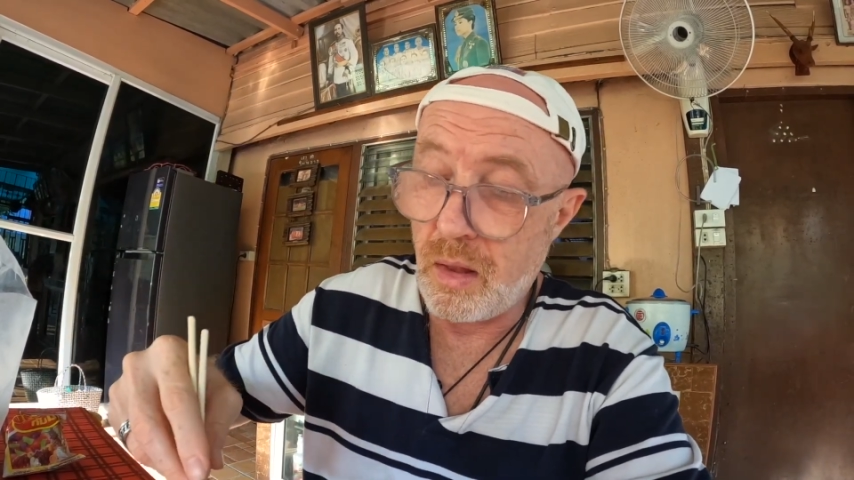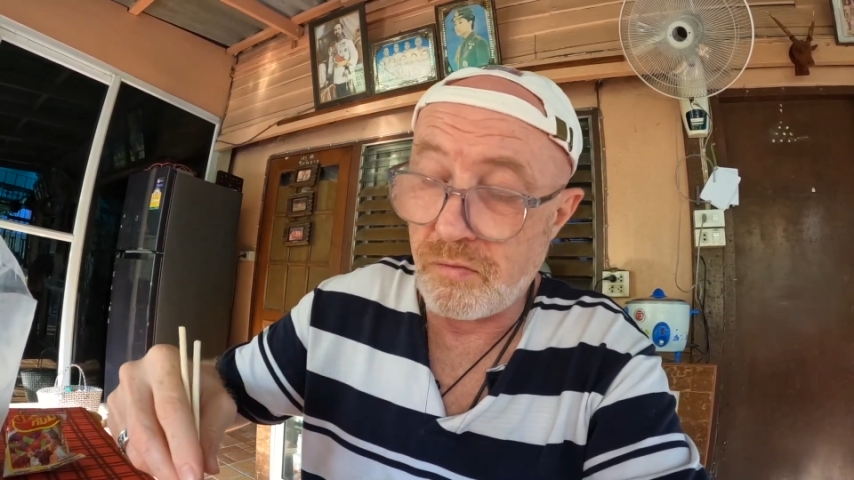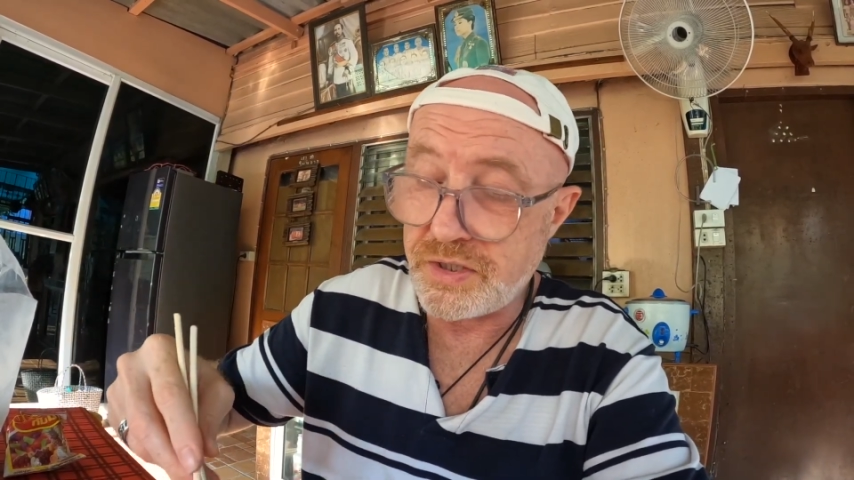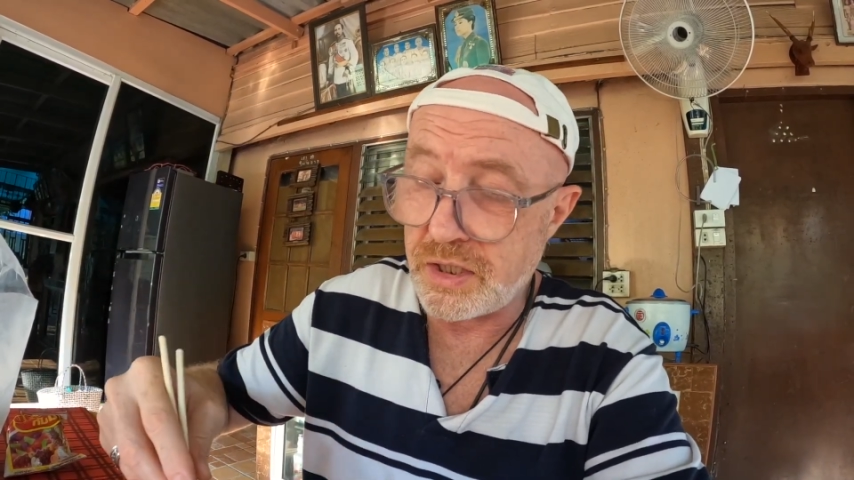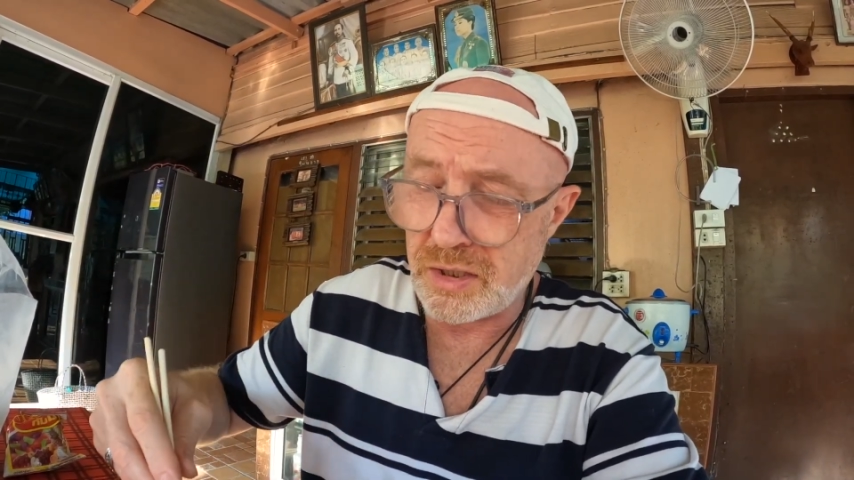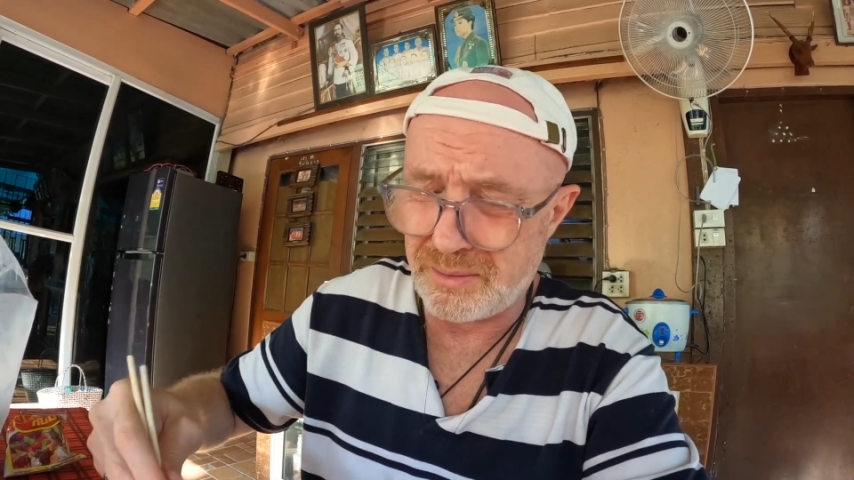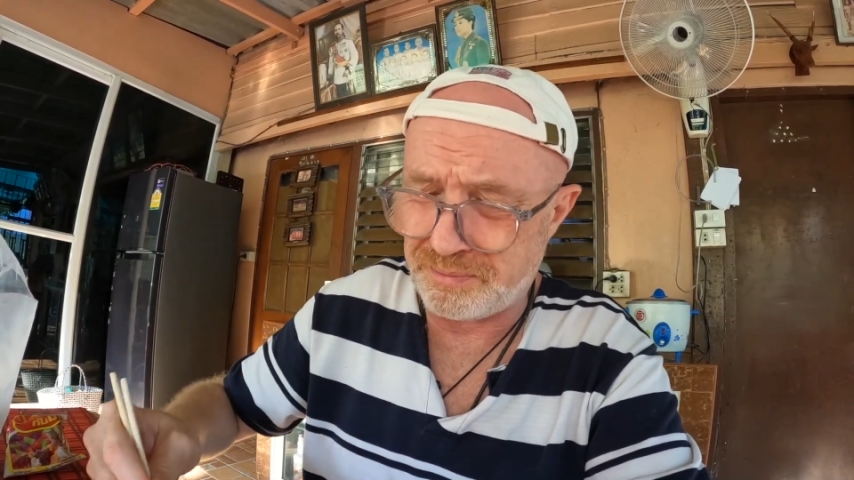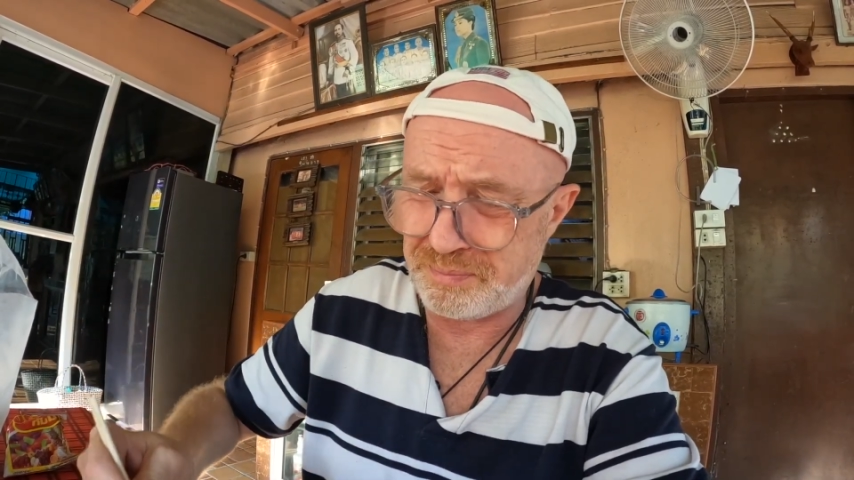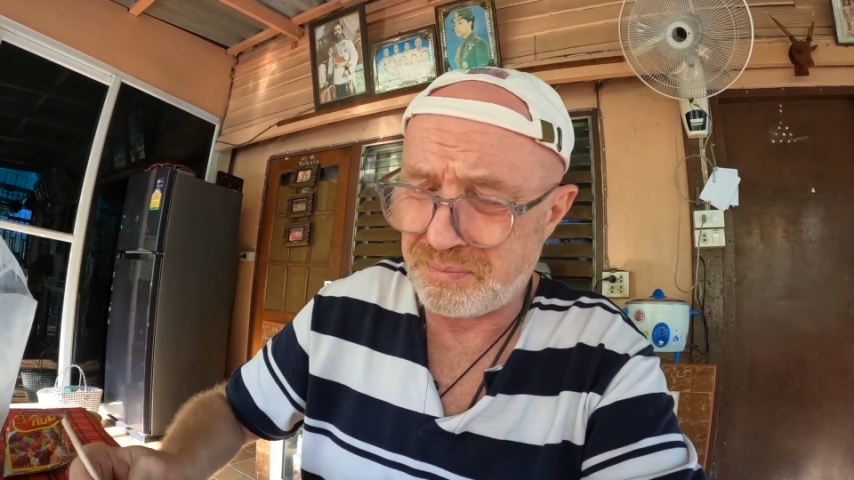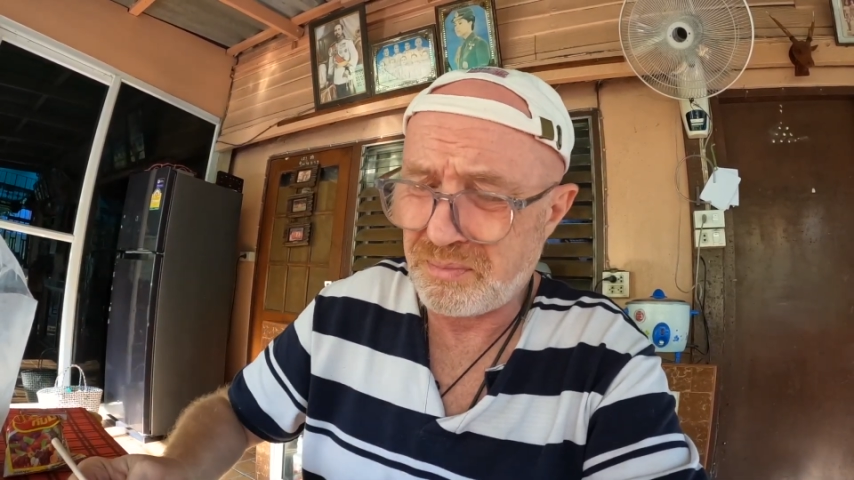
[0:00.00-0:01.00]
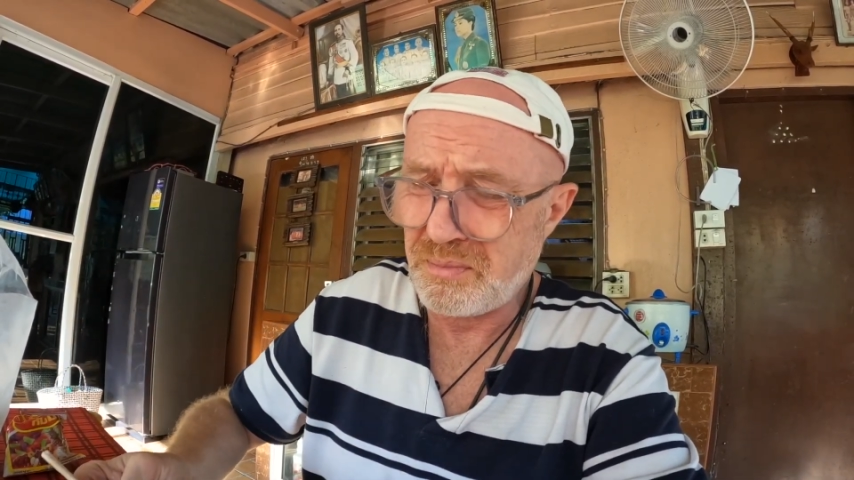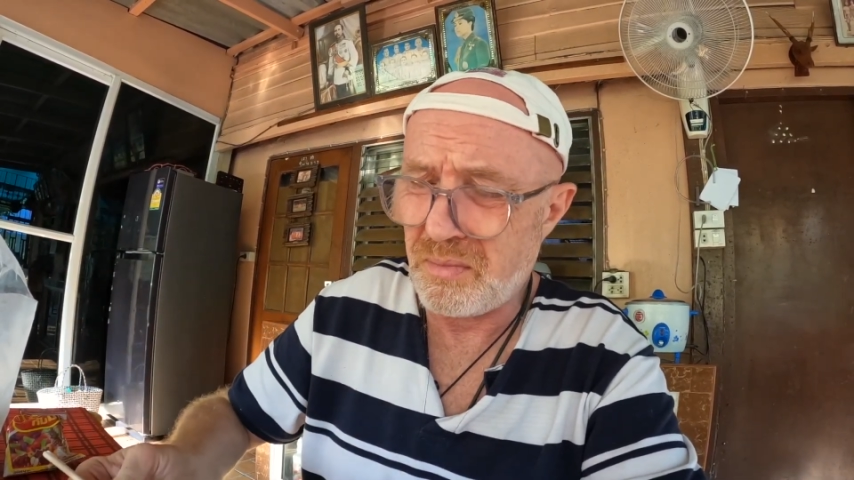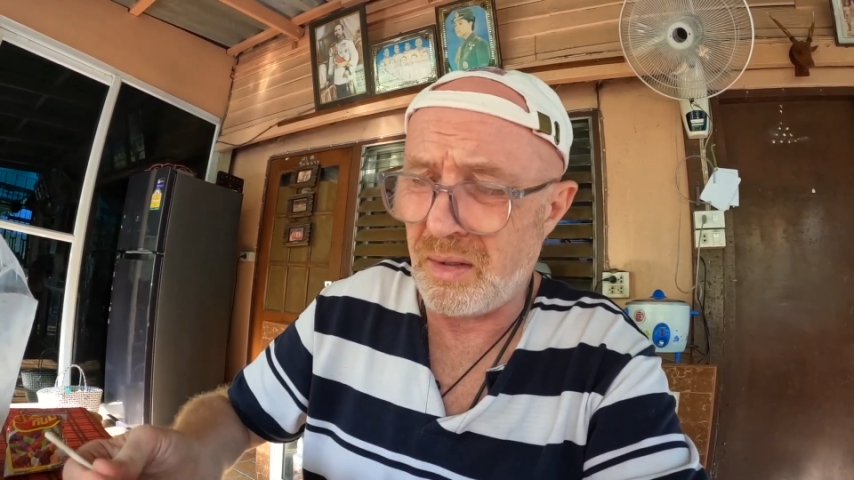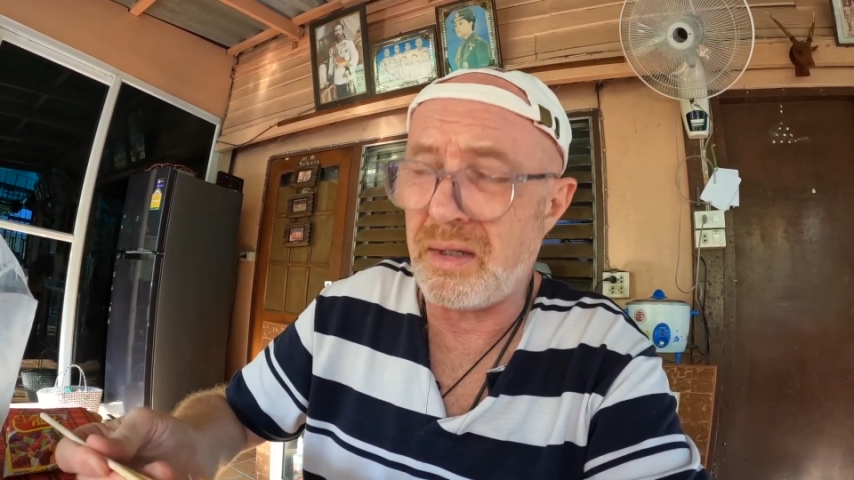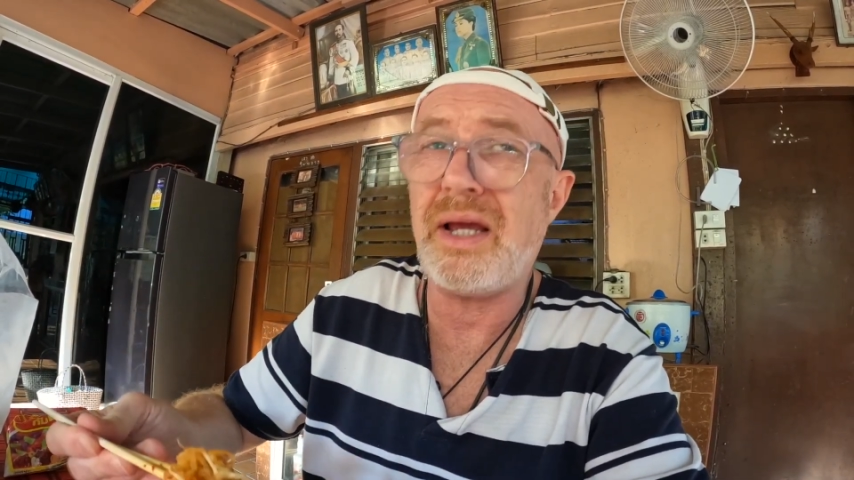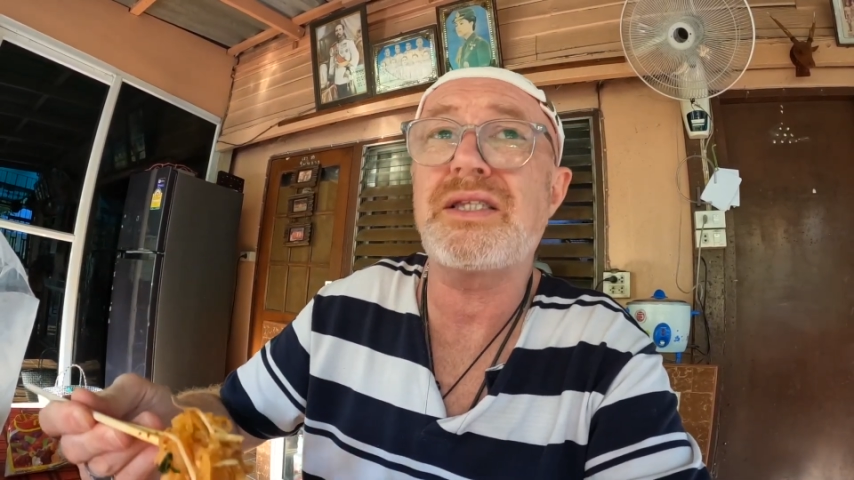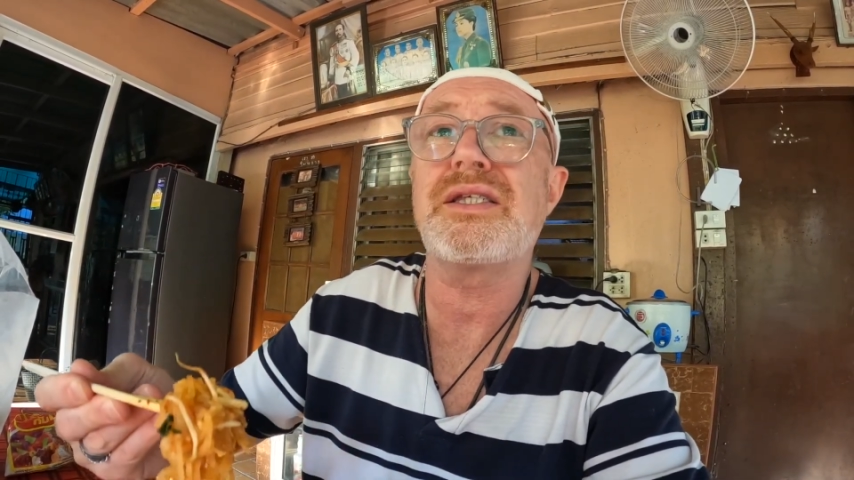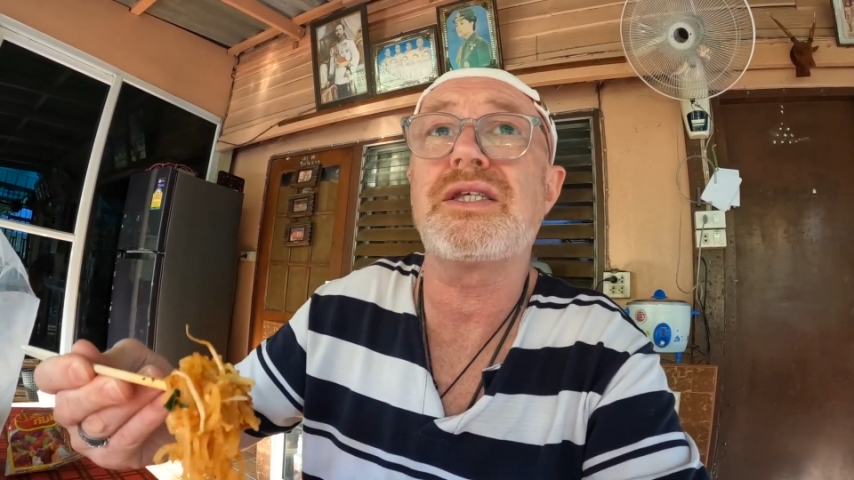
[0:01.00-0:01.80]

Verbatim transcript: obviously it's